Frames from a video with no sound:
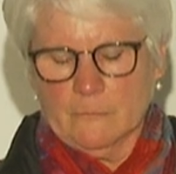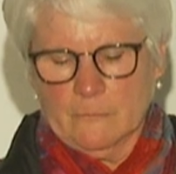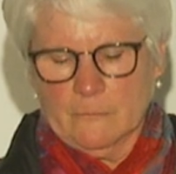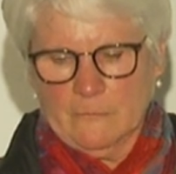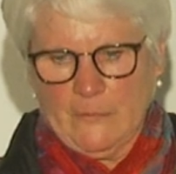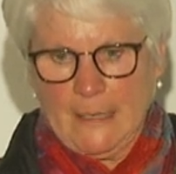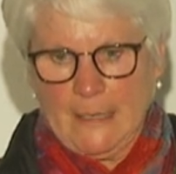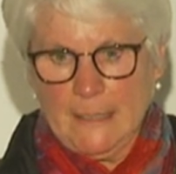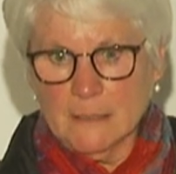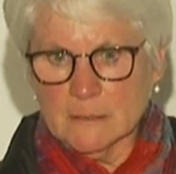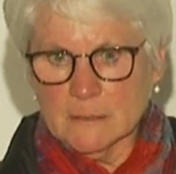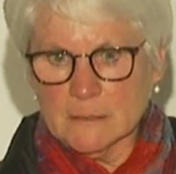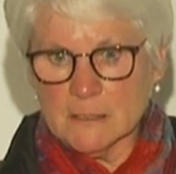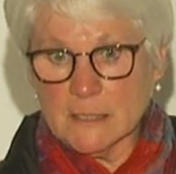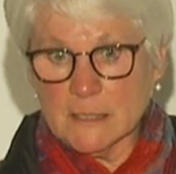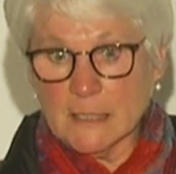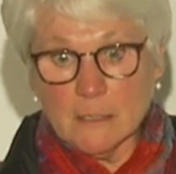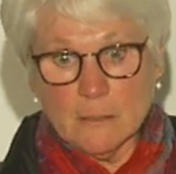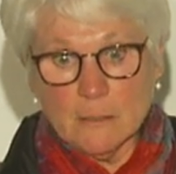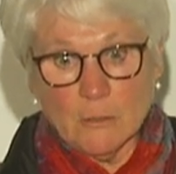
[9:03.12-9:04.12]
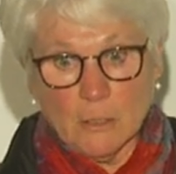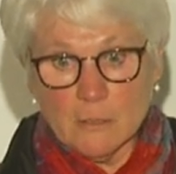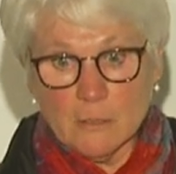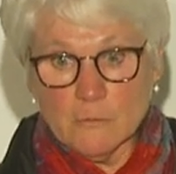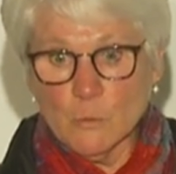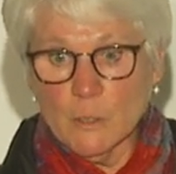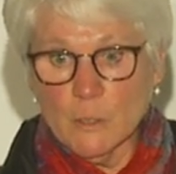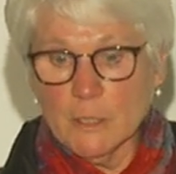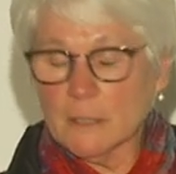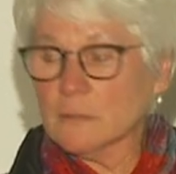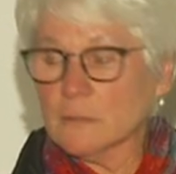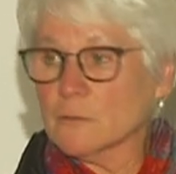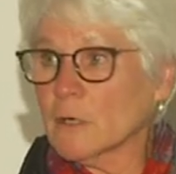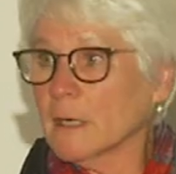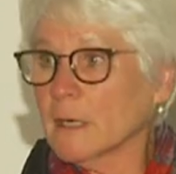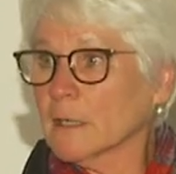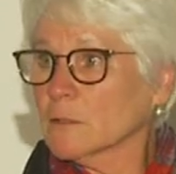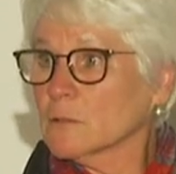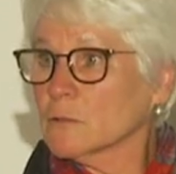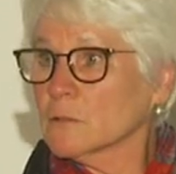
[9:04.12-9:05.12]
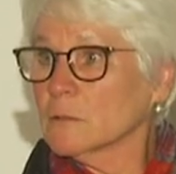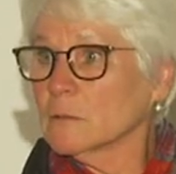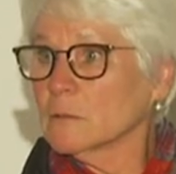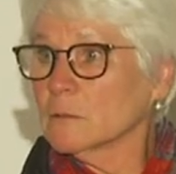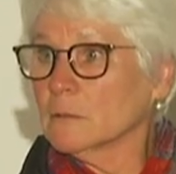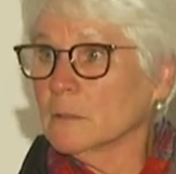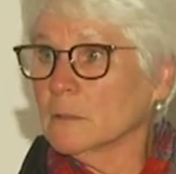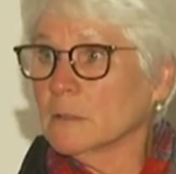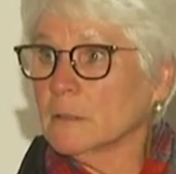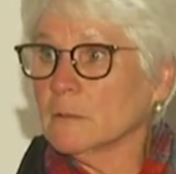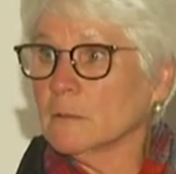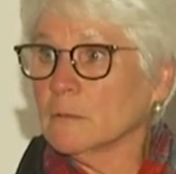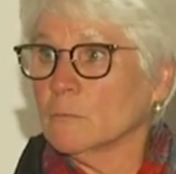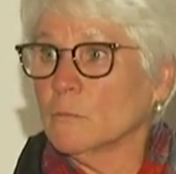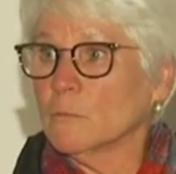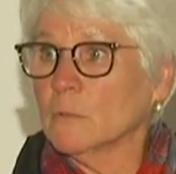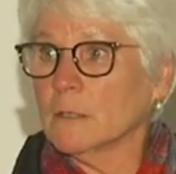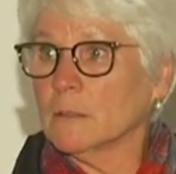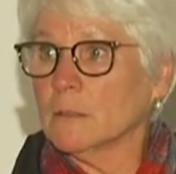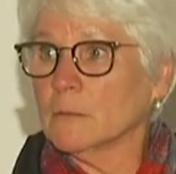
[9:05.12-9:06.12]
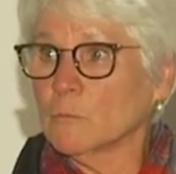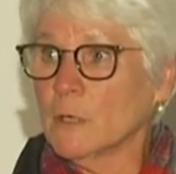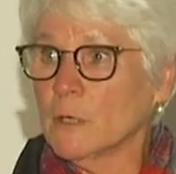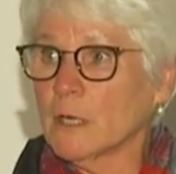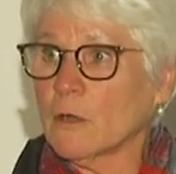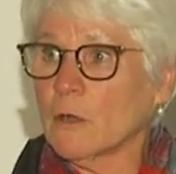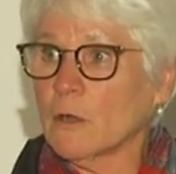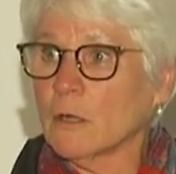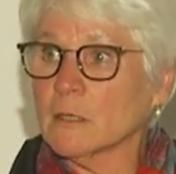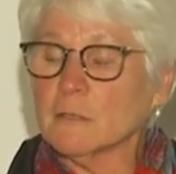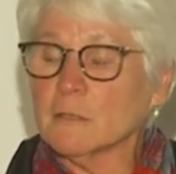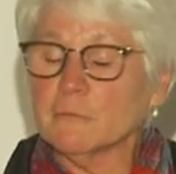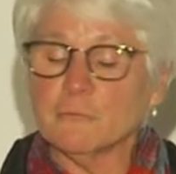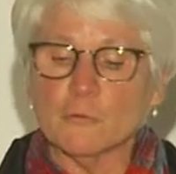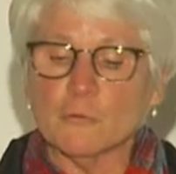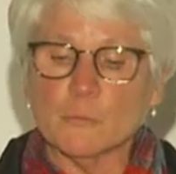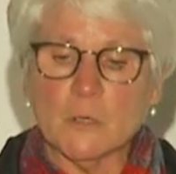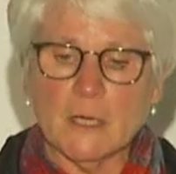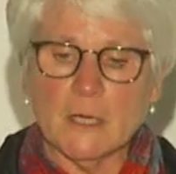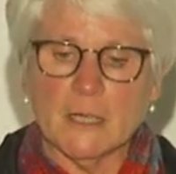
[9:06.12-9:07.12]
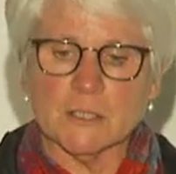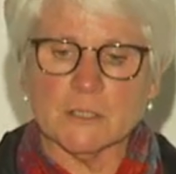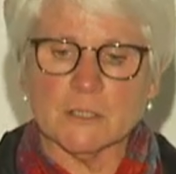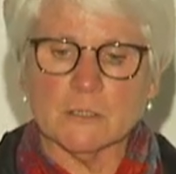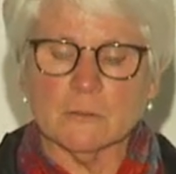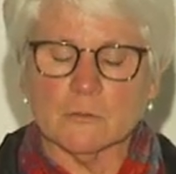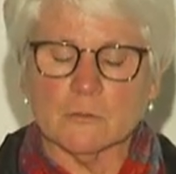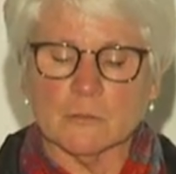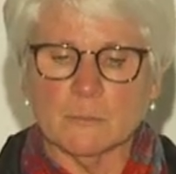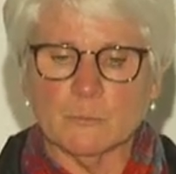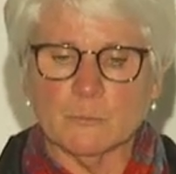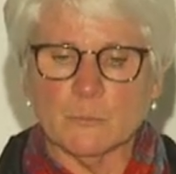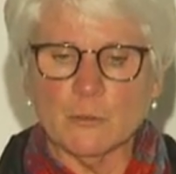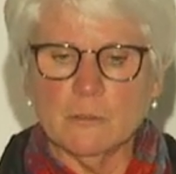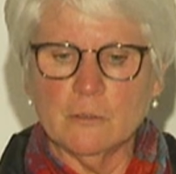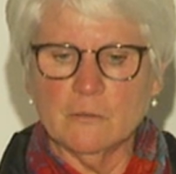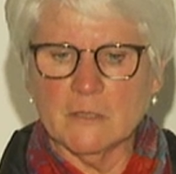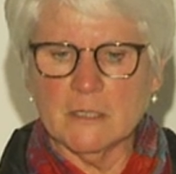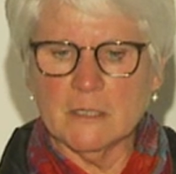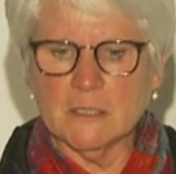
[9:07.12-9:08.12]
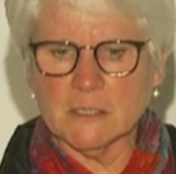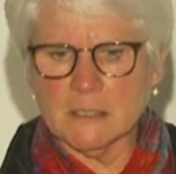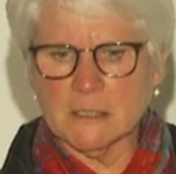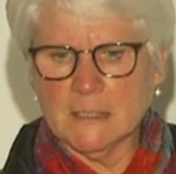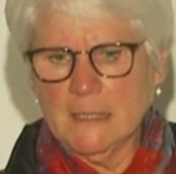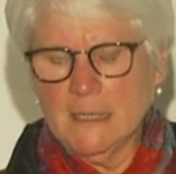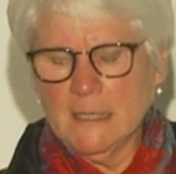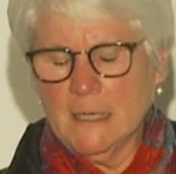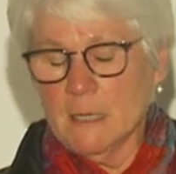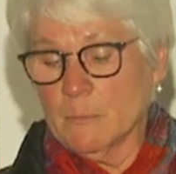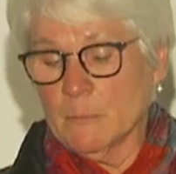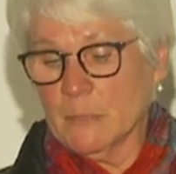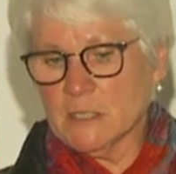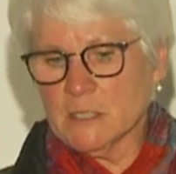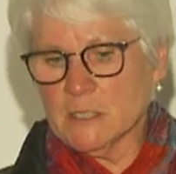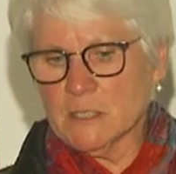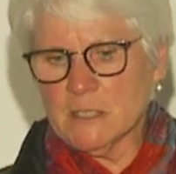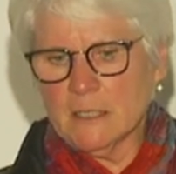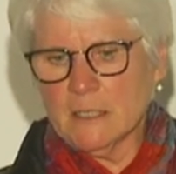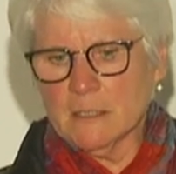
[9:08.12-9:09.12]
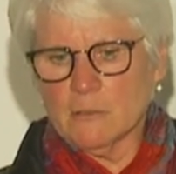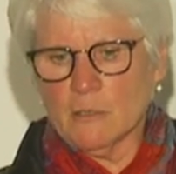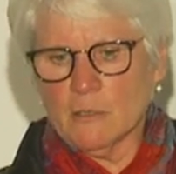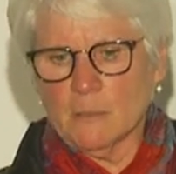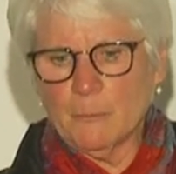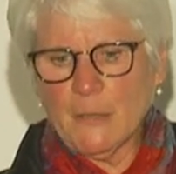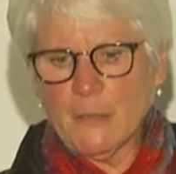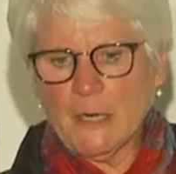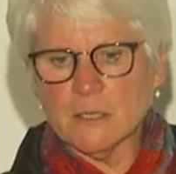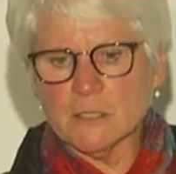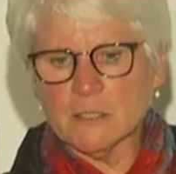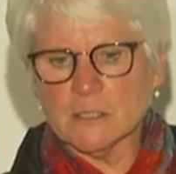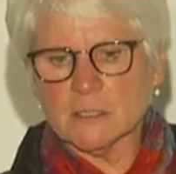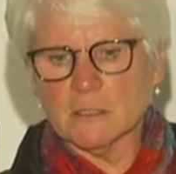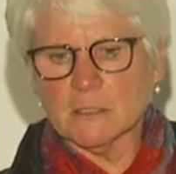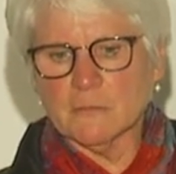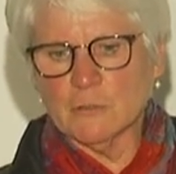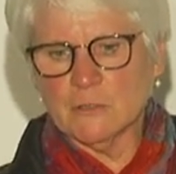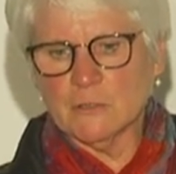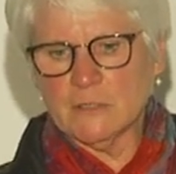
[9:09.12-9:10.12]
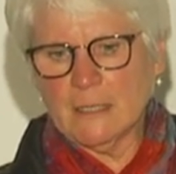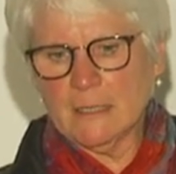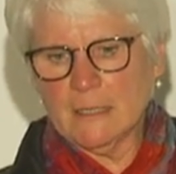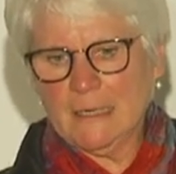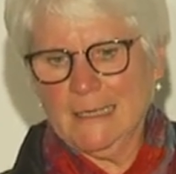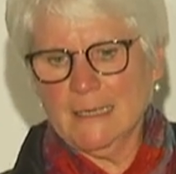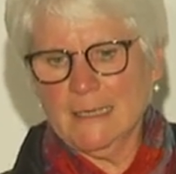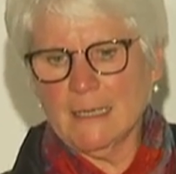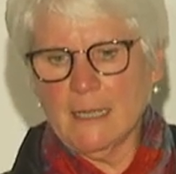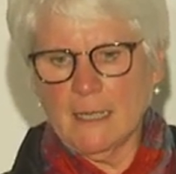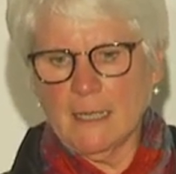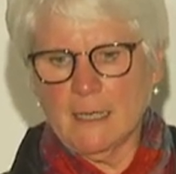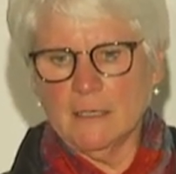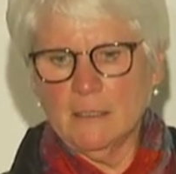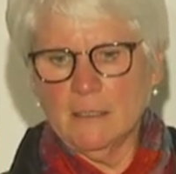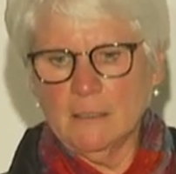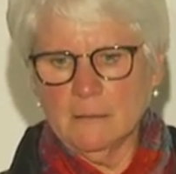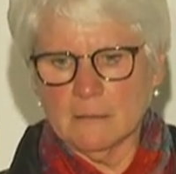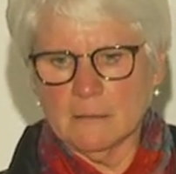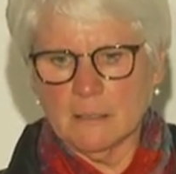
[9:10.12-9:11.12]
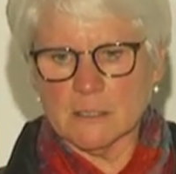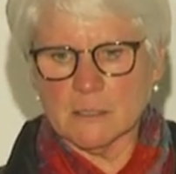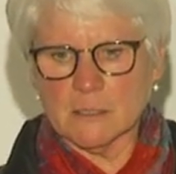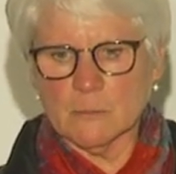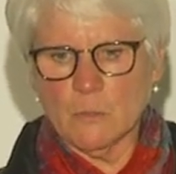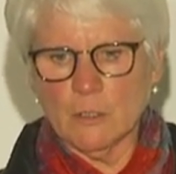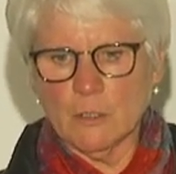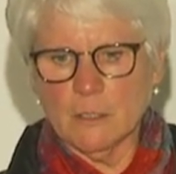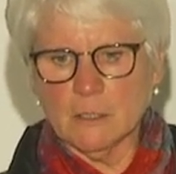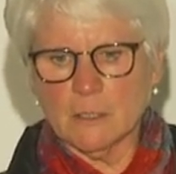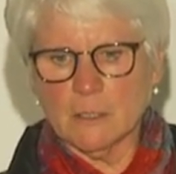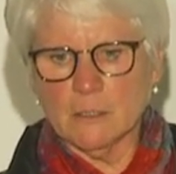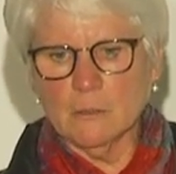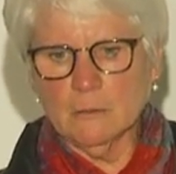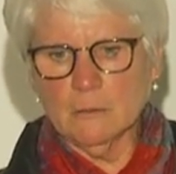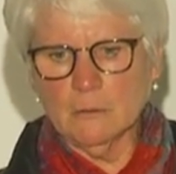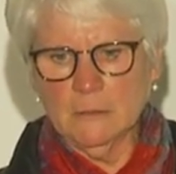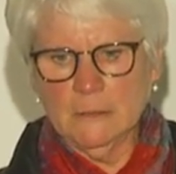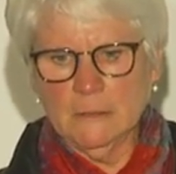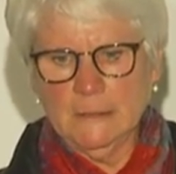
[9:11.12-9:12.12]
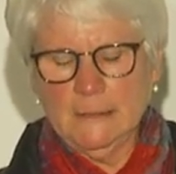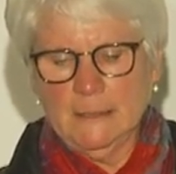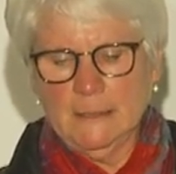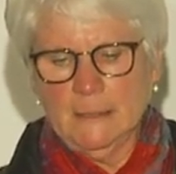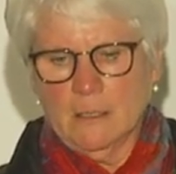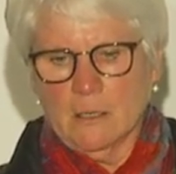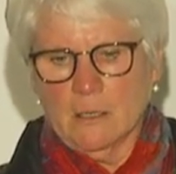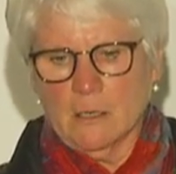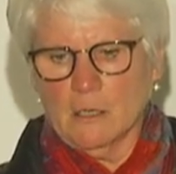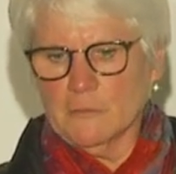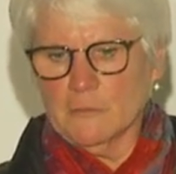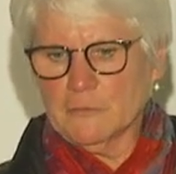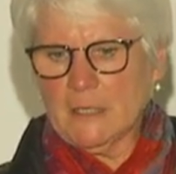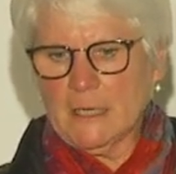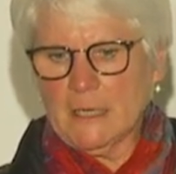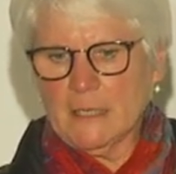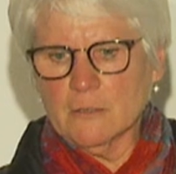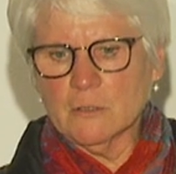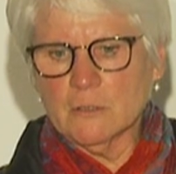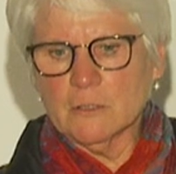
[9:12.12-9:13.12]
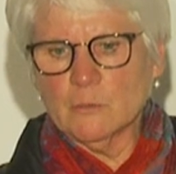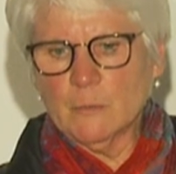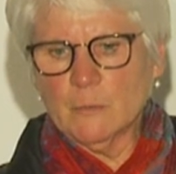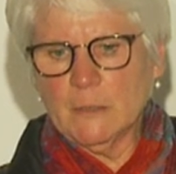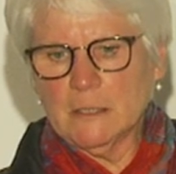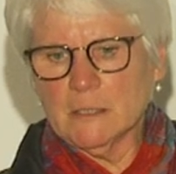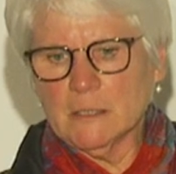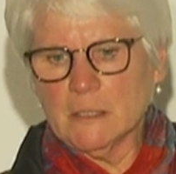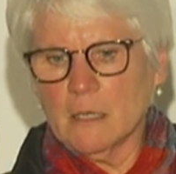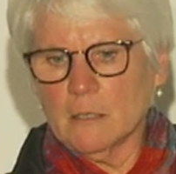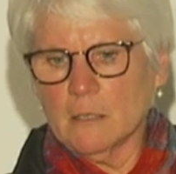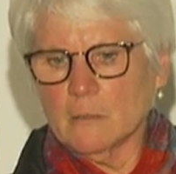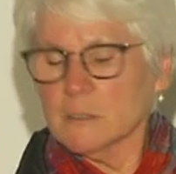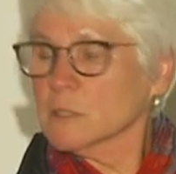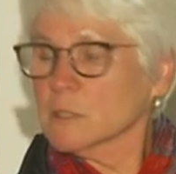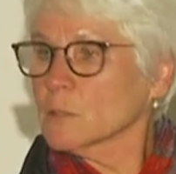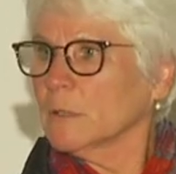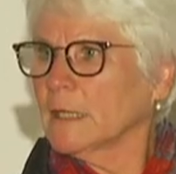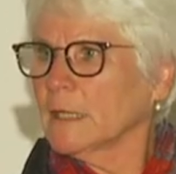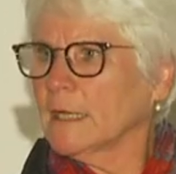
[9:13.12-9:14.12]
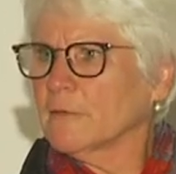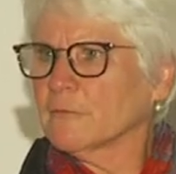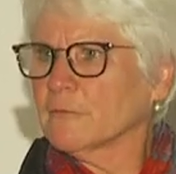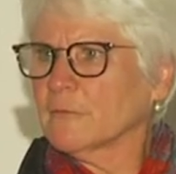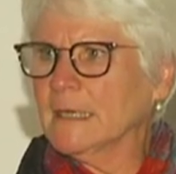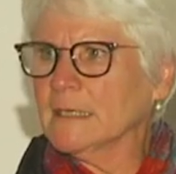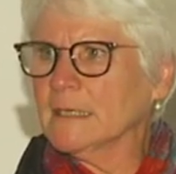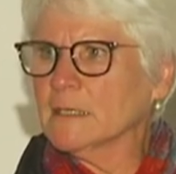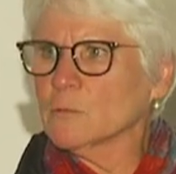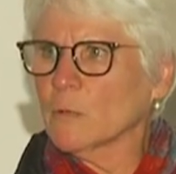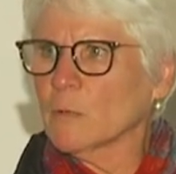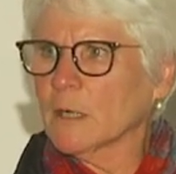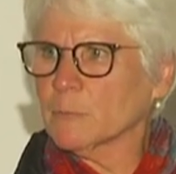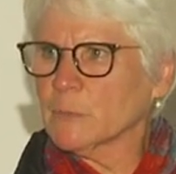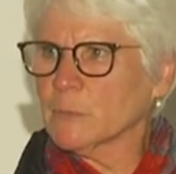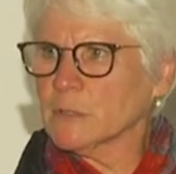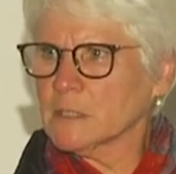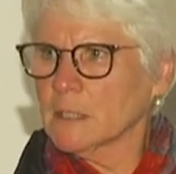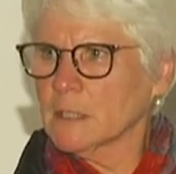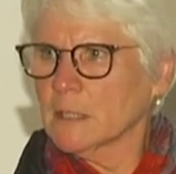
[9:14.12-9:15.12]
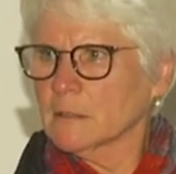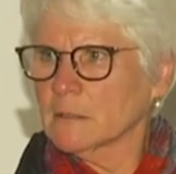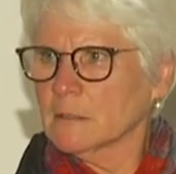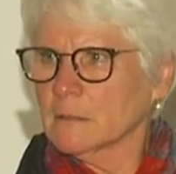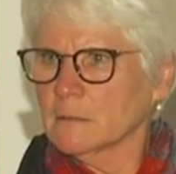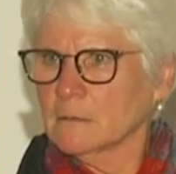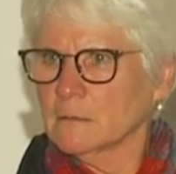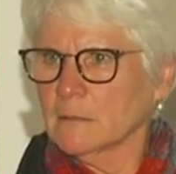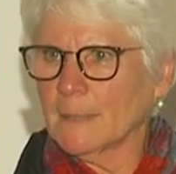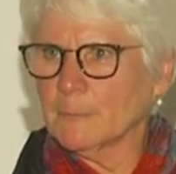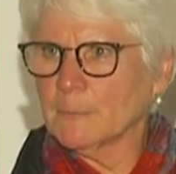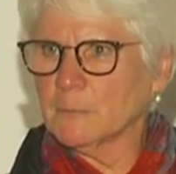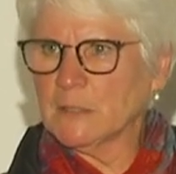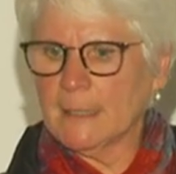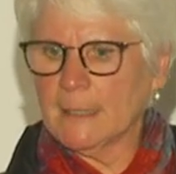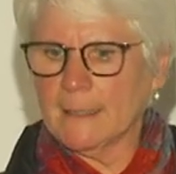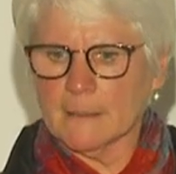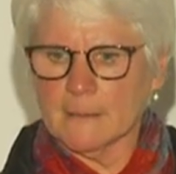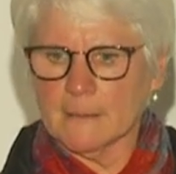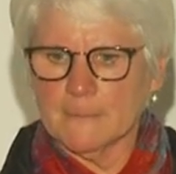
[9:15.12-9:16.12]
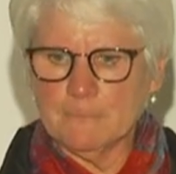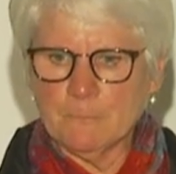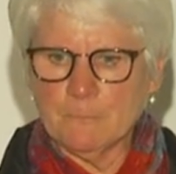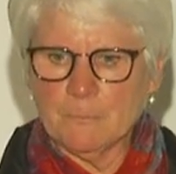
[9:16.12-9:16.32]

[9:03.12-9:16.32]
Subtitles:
Valent has done a lot of work trying to work on the formulation to improve this, but just in comparison, if you take NAA as a molecule, after 120 hours you will have 81% uptake,